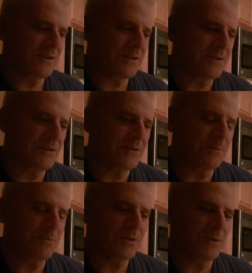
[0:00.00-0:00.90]
to
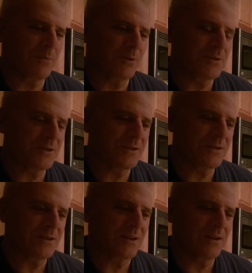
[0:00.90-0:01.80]
put the
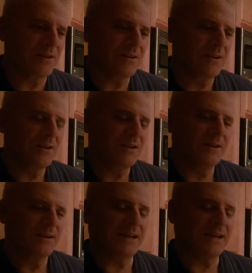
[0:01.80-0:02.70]
person's
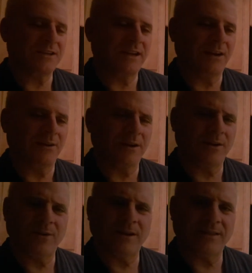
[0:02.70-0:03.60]
nationality
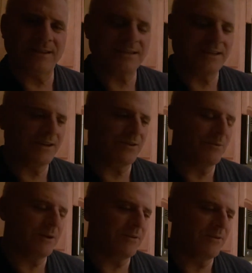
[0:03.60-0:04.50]
or ethnicity or
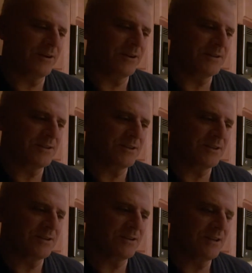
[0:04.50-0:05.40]
whatever it is
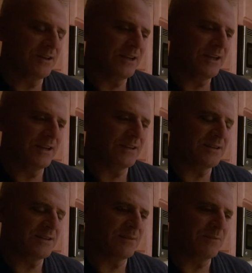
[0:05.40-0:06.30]
into
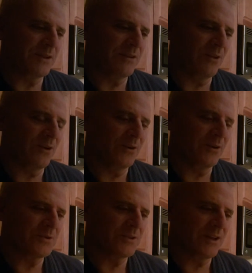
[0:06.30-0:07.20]
something along
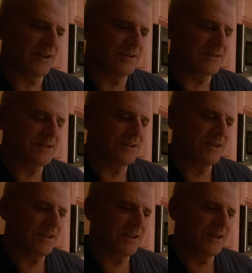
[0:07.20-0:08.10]
those lines.
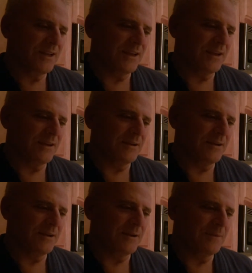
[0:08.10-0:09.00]
And
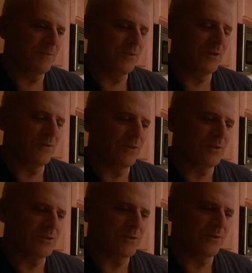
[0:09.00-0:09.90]
for those of